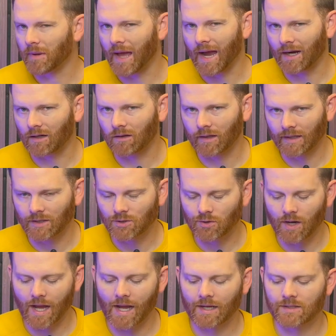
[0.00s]
packed clay
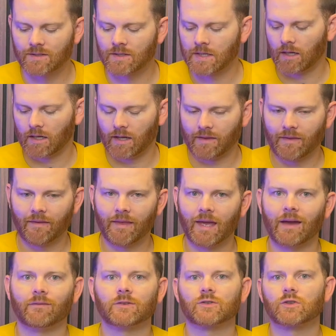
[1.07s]
tracks, and then they
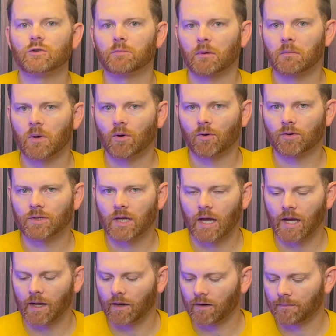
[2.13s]
have a Supermoto
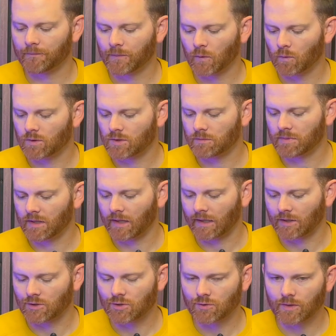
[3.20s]
tire, which would be
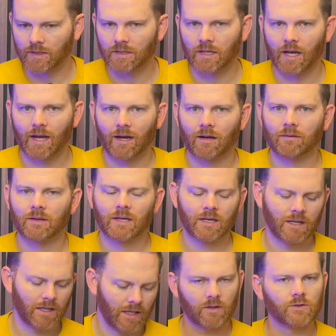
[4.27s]
like a street tire.
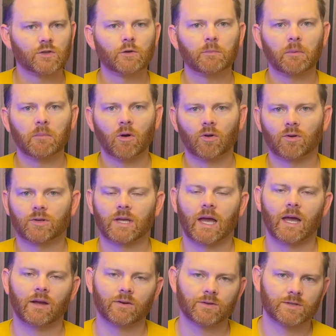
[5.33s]
The Supermoto
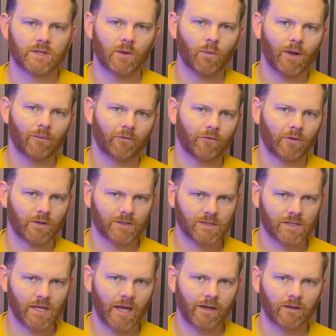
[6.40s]
tires, they went for a
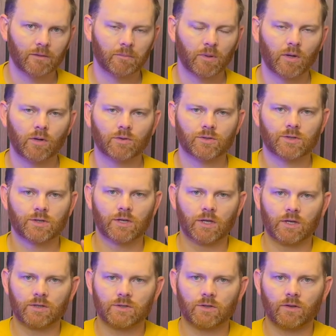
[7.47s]
scale approach,
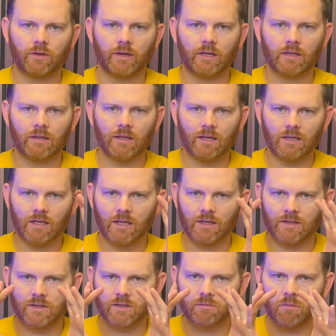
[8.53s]
so they did
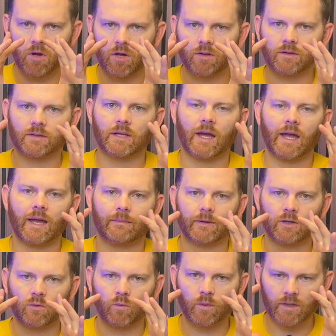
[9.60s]
a smaller
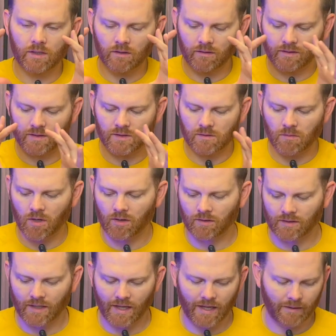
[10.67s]
diameter wheel and a smaller
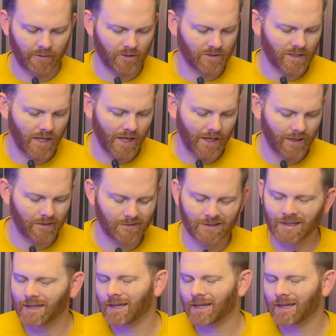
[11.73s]
diameter tire.